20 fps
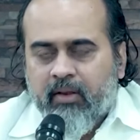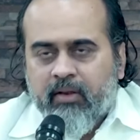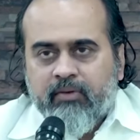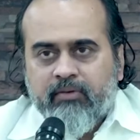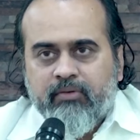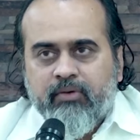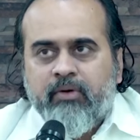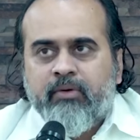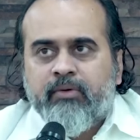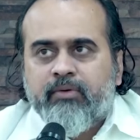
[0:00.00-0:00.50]

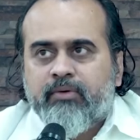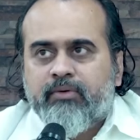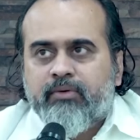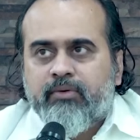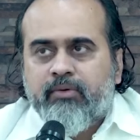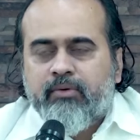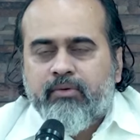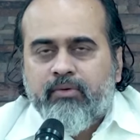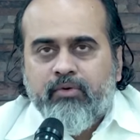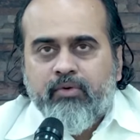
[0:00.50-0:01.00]
So,
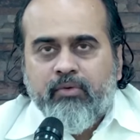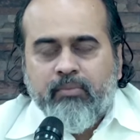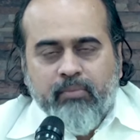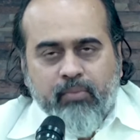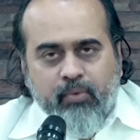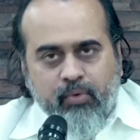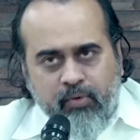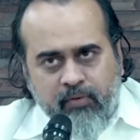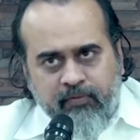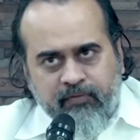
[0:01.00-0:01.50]
to
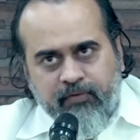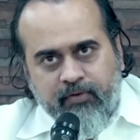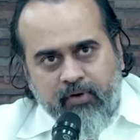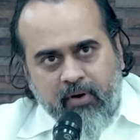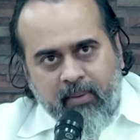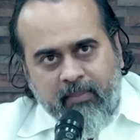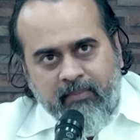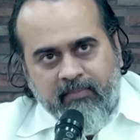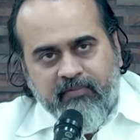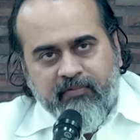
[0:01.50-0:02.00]
move
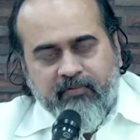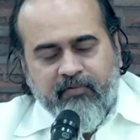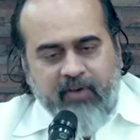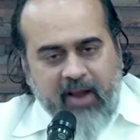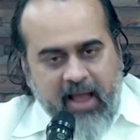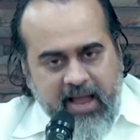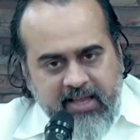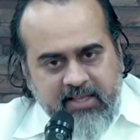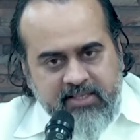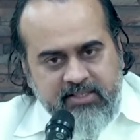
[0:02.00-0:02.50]
from
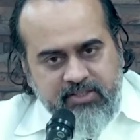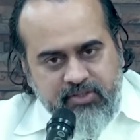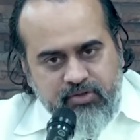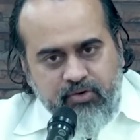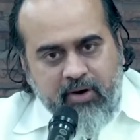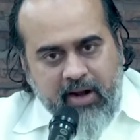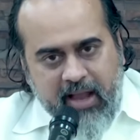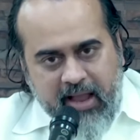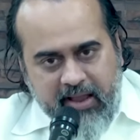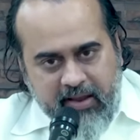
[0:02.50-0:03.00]
flies
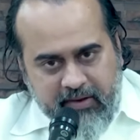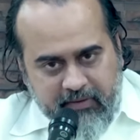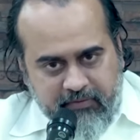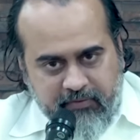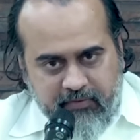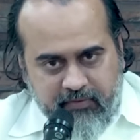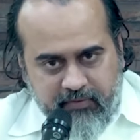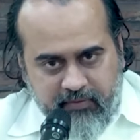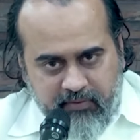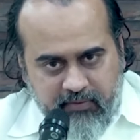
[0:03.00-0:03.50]
to
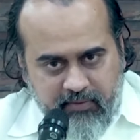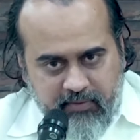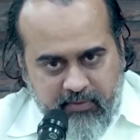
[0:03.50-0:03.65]
life,